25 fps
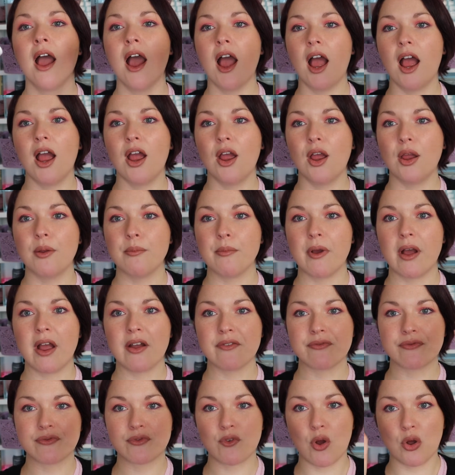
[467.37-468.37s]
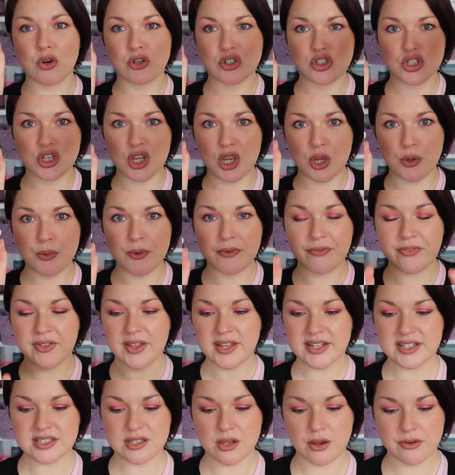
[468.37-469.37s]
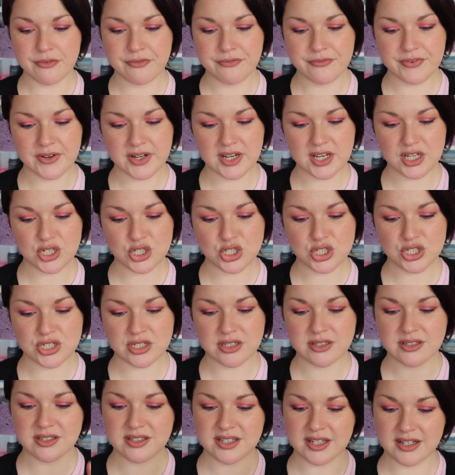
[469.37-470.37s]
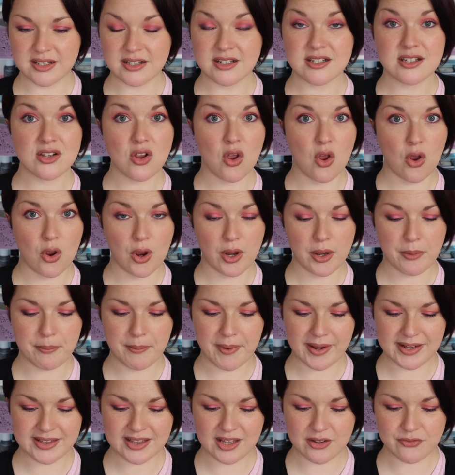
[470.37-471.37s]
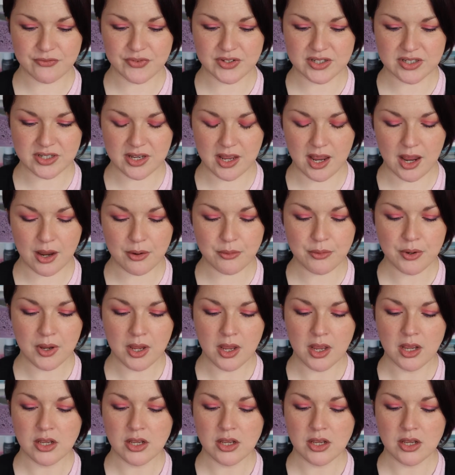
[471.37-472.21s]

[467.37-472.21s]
I've got two of these that I've finished since I made that video.